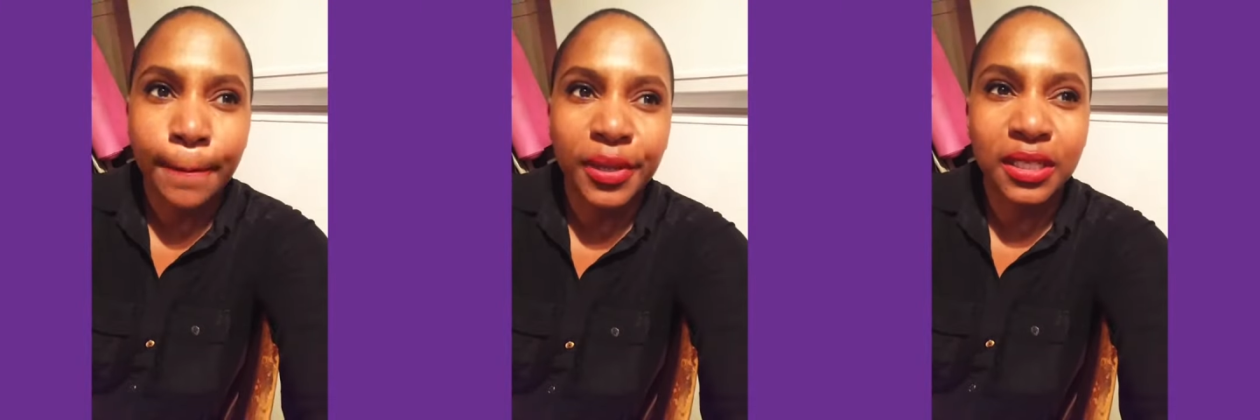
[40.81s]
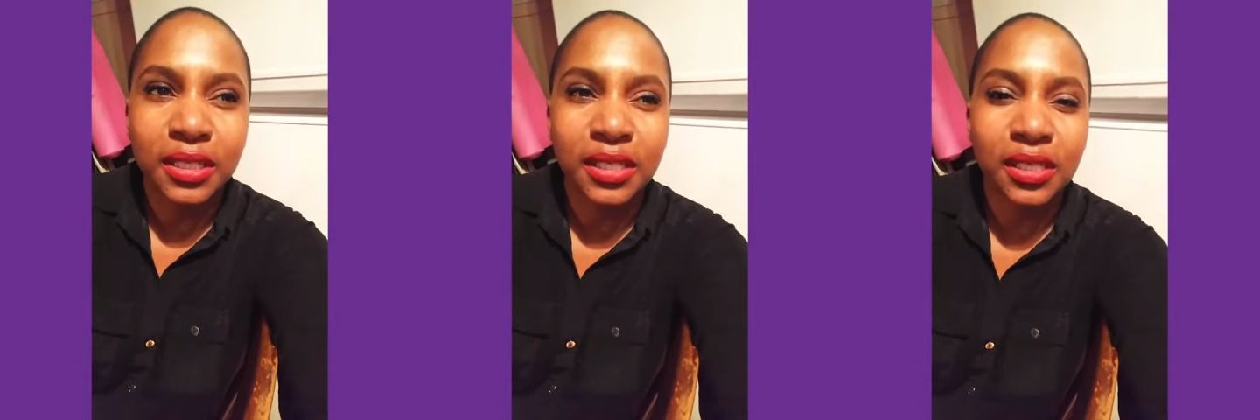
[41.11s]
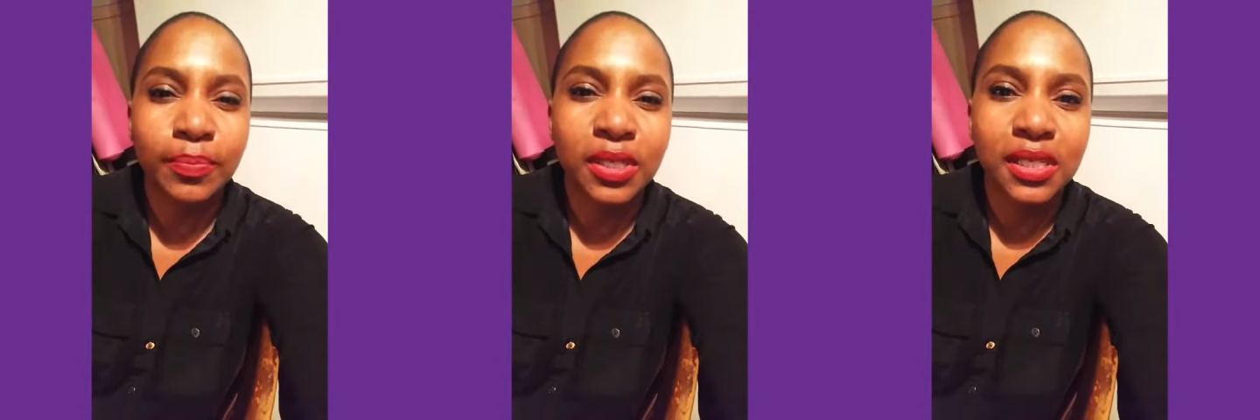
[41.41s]
but
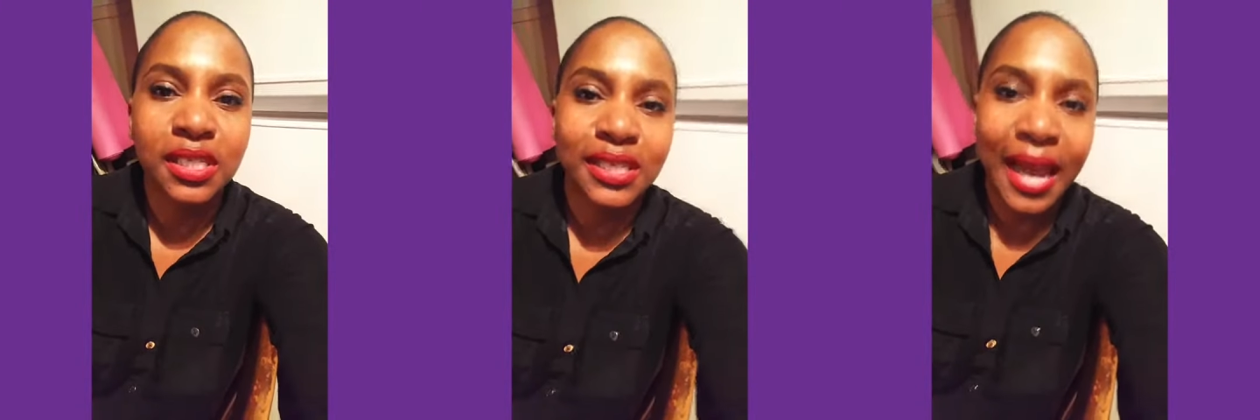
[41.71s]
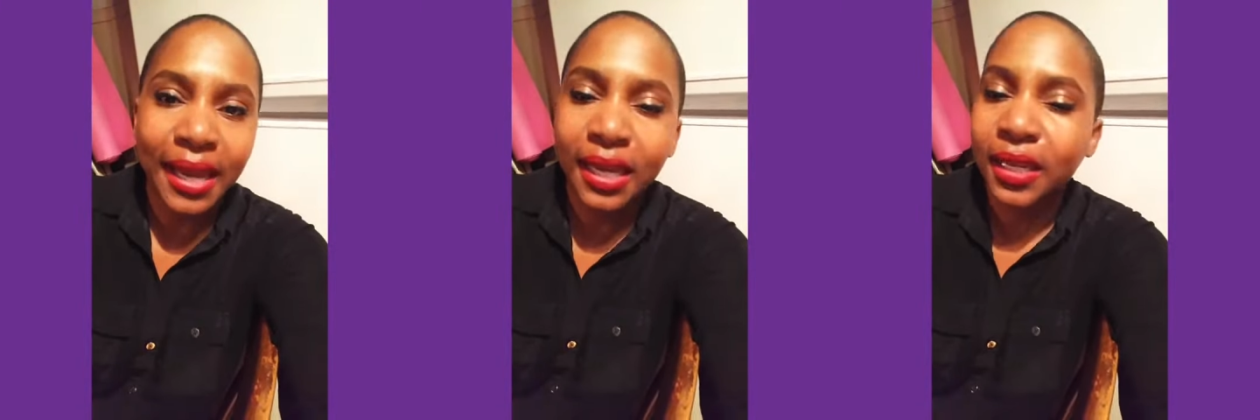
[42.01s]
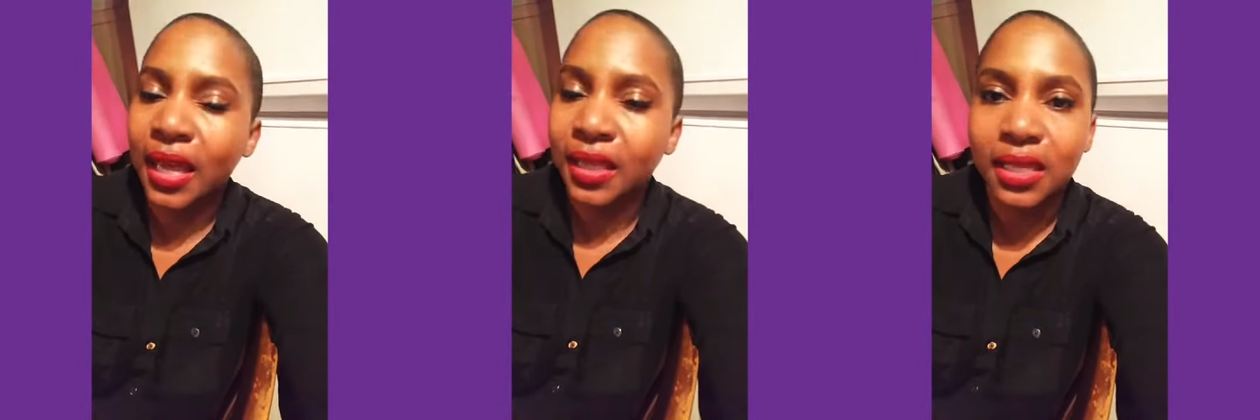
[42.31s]

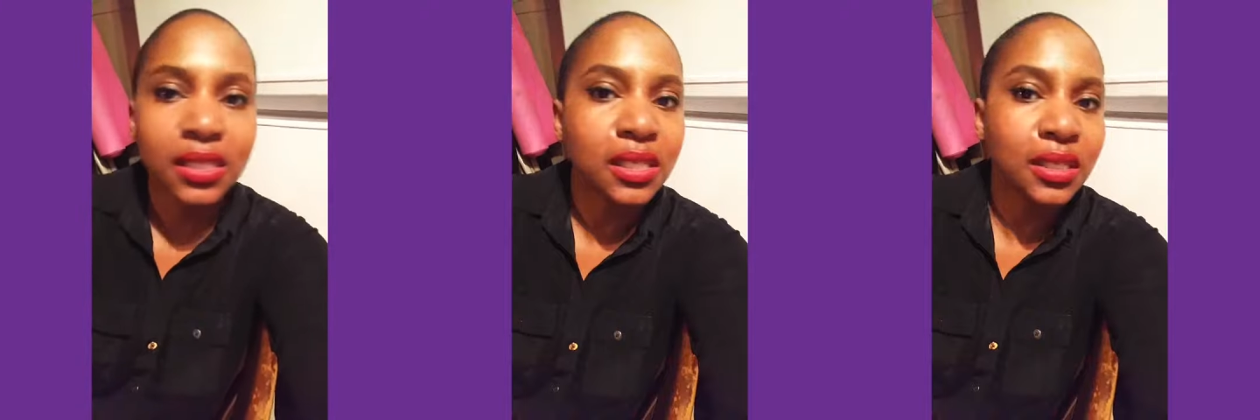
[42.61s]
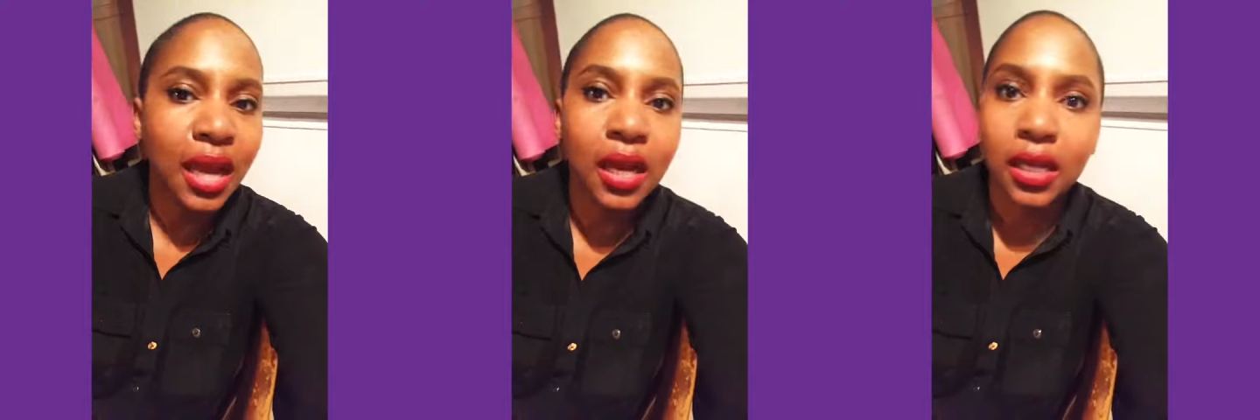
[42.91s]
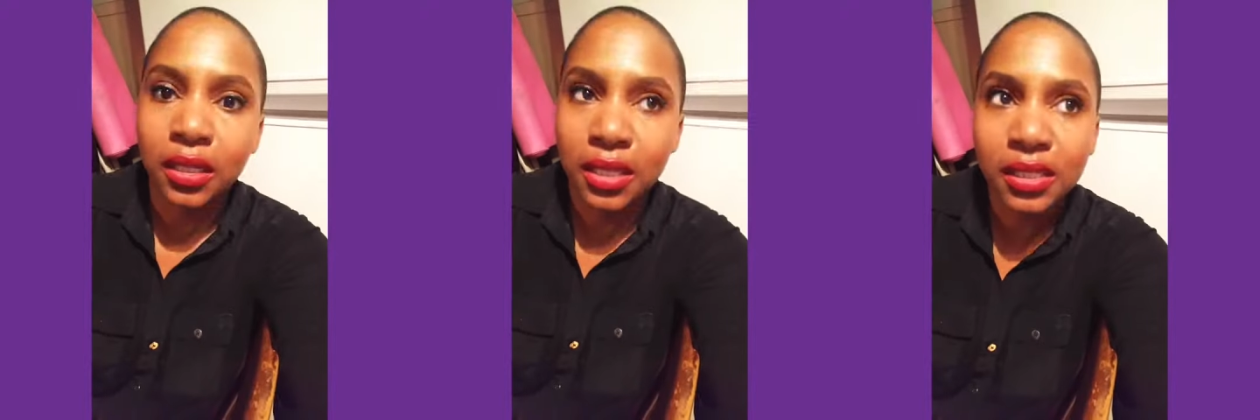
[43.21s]
deciding that this is not
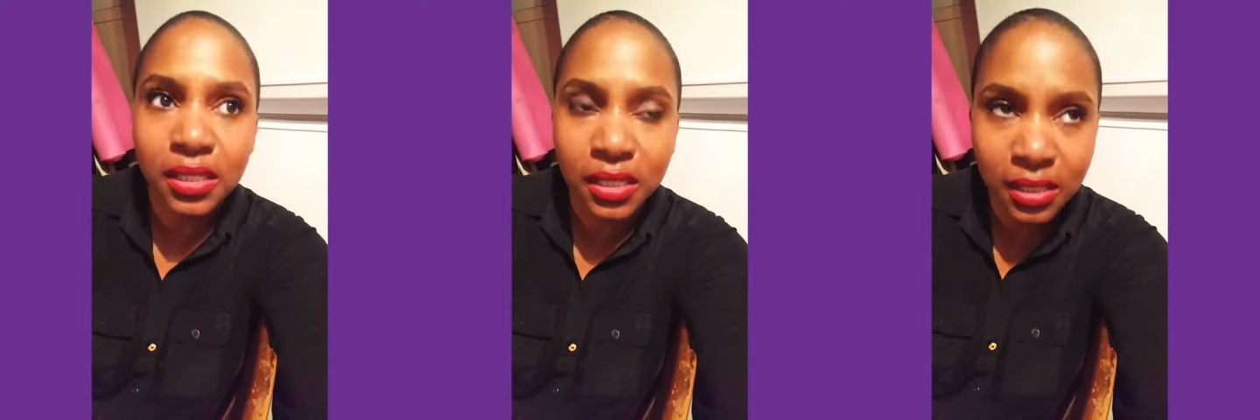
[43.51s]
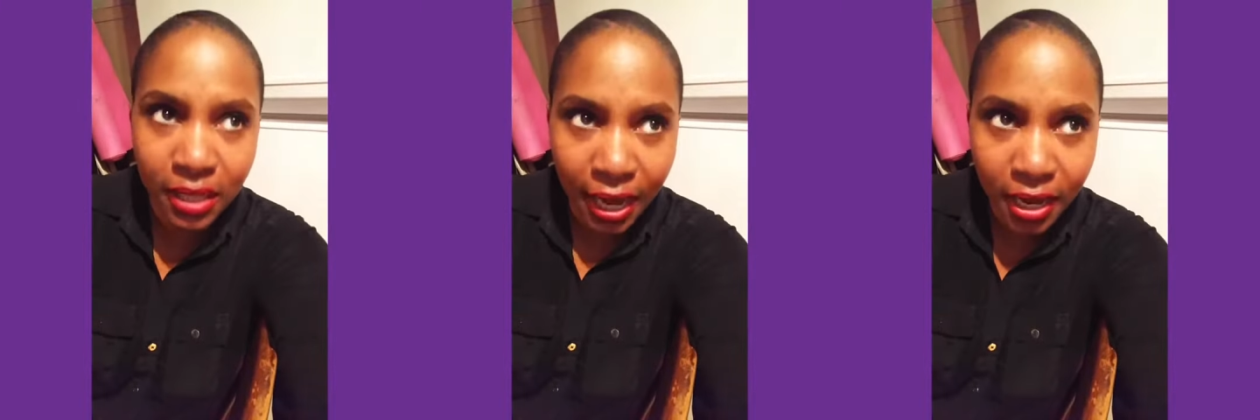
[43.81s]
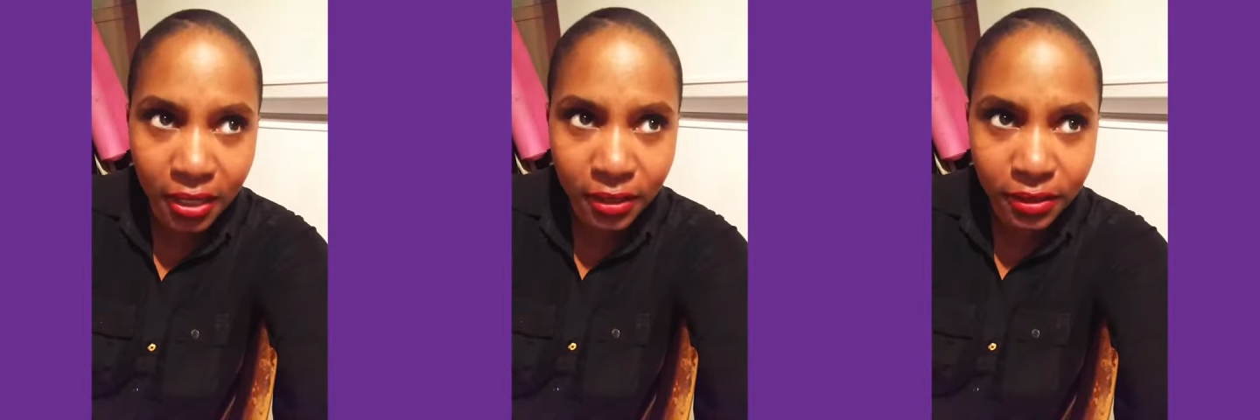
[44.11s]

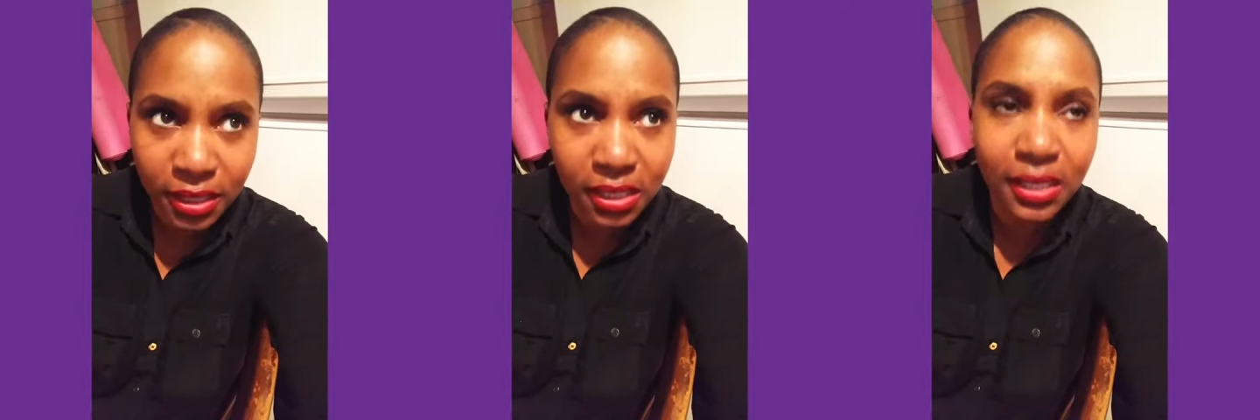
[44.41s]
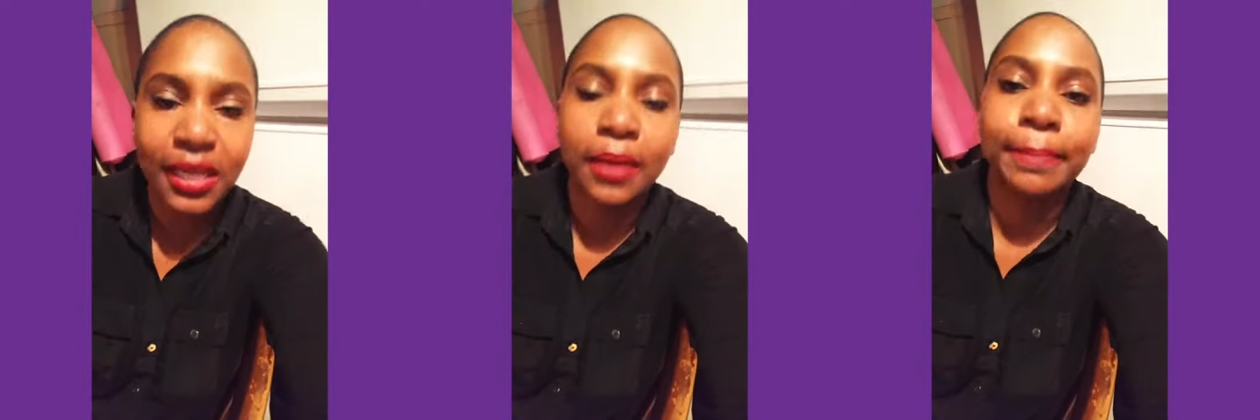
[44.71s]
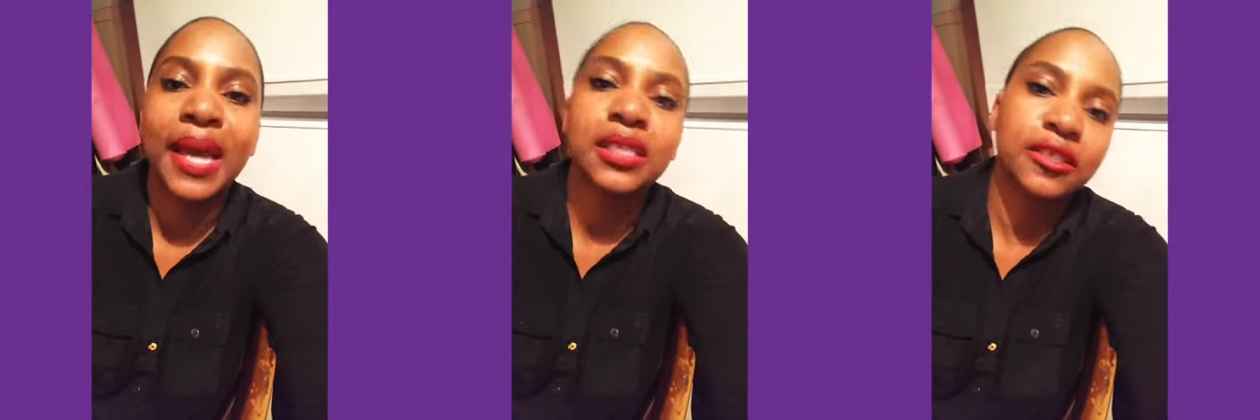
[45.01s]
the
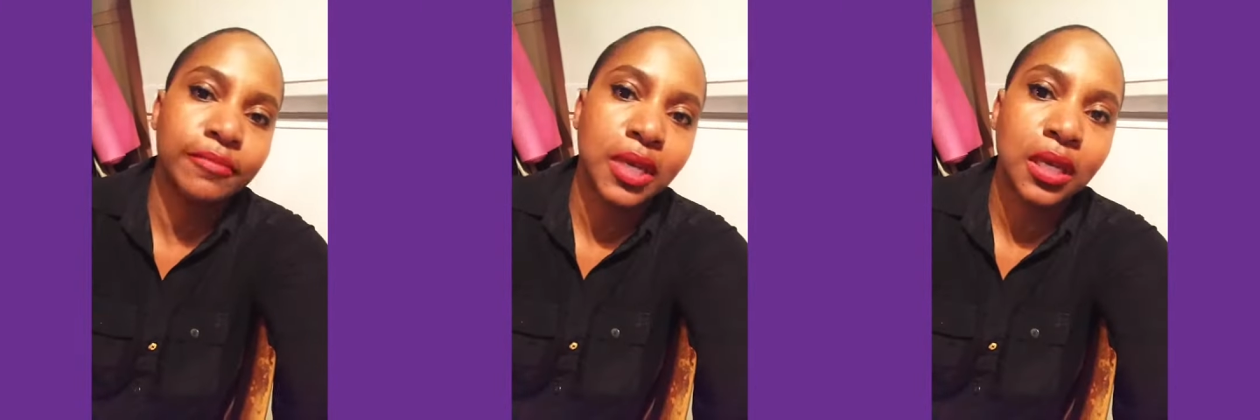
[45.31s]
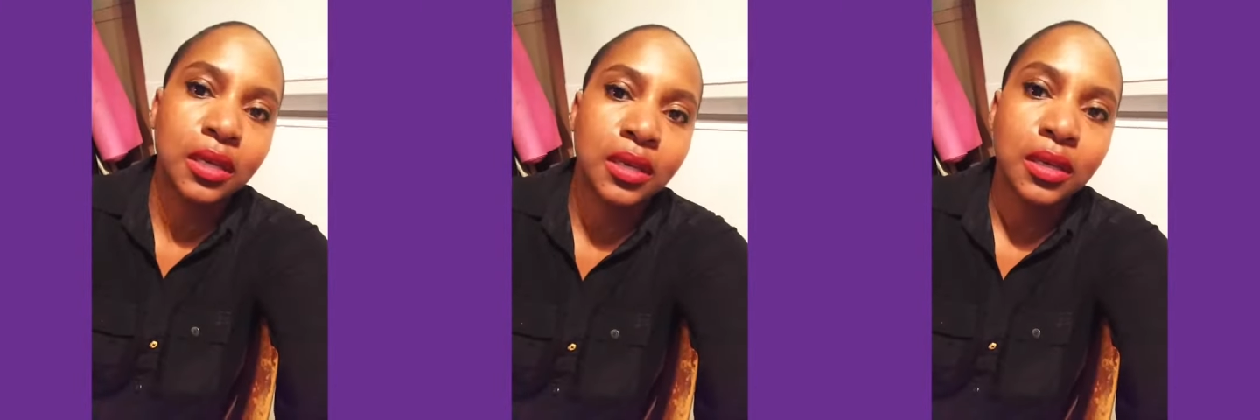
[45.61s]
best of me.